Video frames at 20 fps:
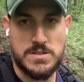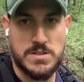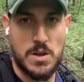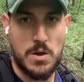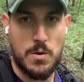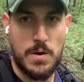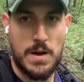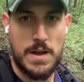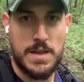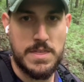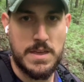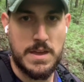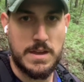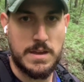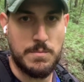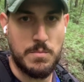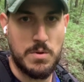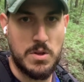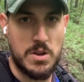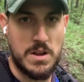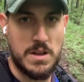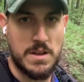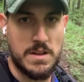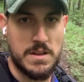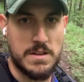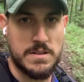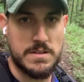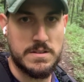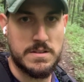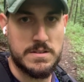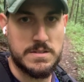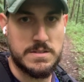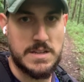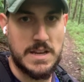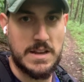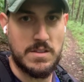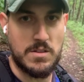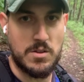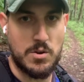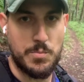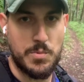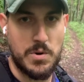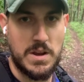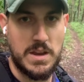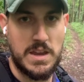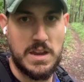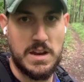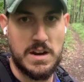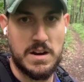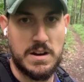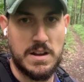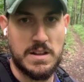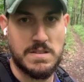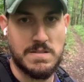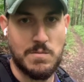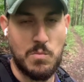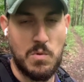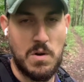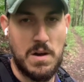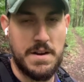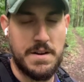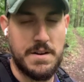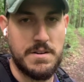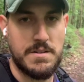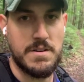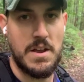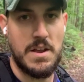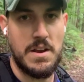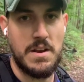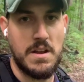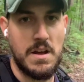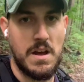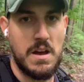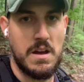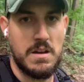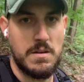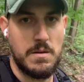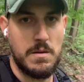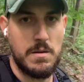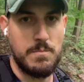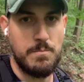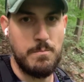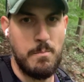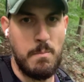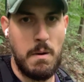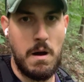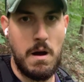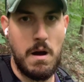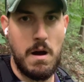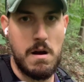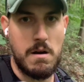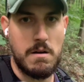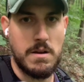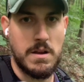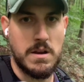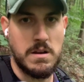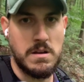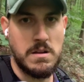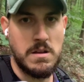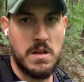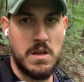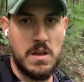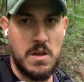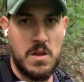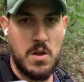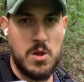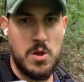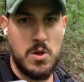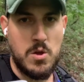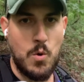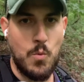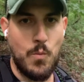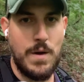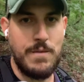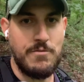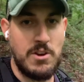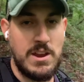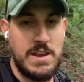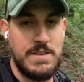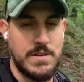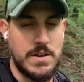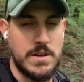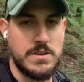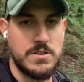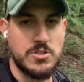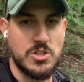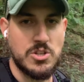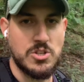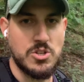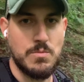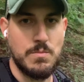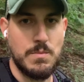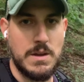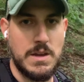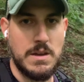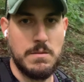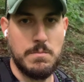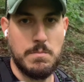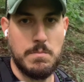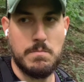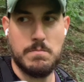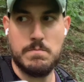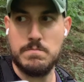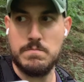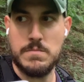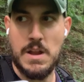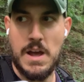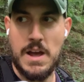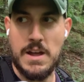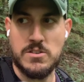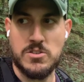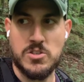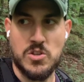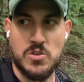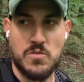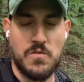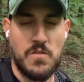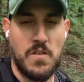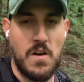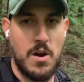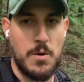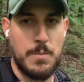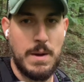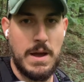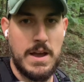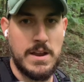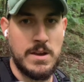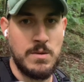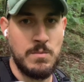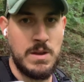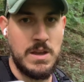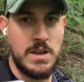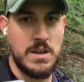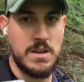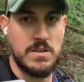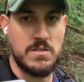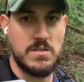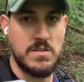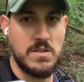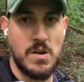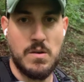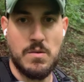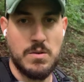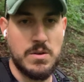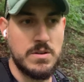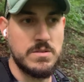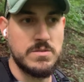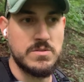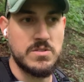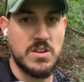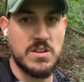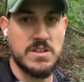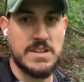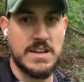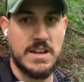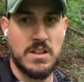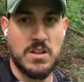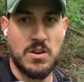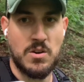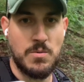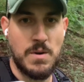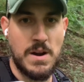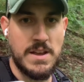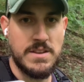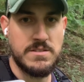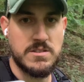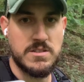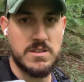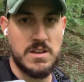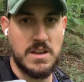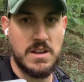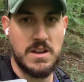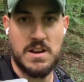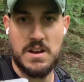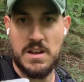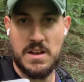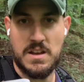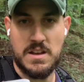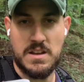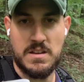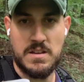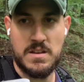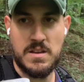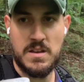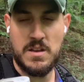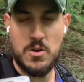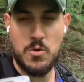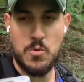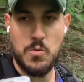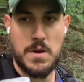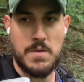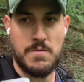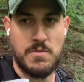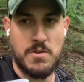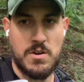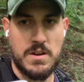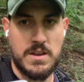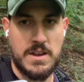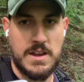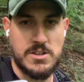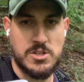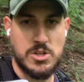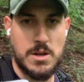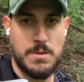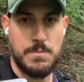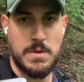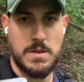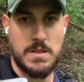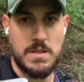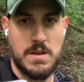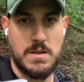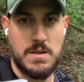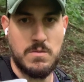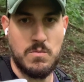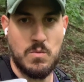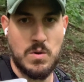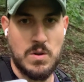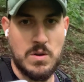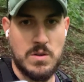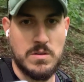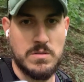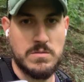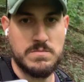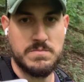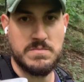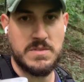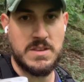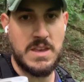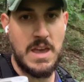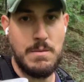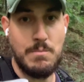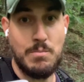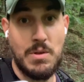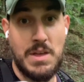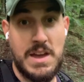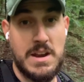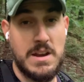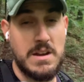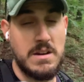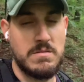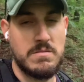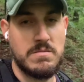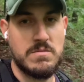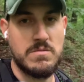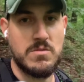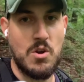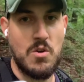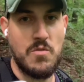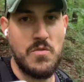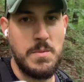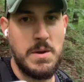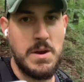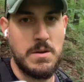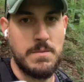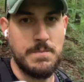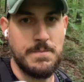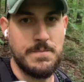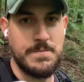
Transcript: so I think I'm gonna take a little break here, get some water and a bar and wait for Eva. She should be not too far behind me, and so I'm just gonna take a little rest and uh, wait for her to catch up, and then we'll game plan and go from here.